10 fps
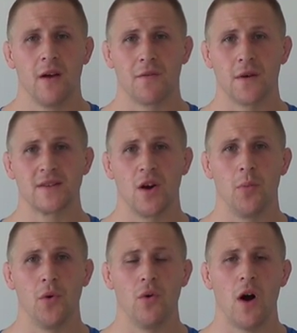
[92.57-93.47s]
for
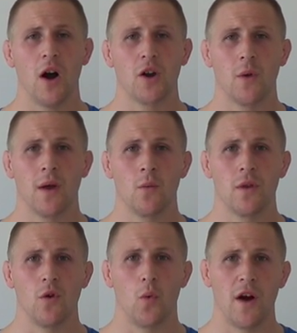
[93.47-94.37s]
example, arguing
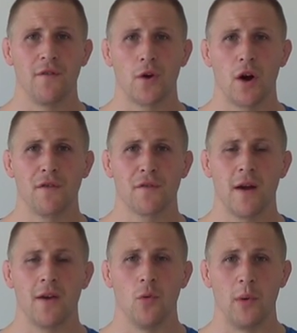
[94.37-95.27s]
with your wife or
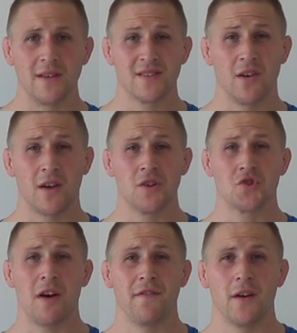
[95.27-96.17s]
girlfriend, or being stuck in
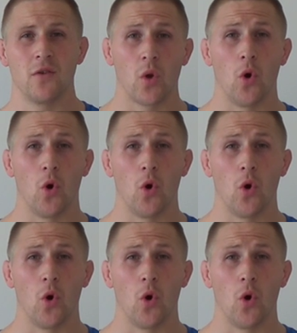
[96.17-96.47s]
traffic,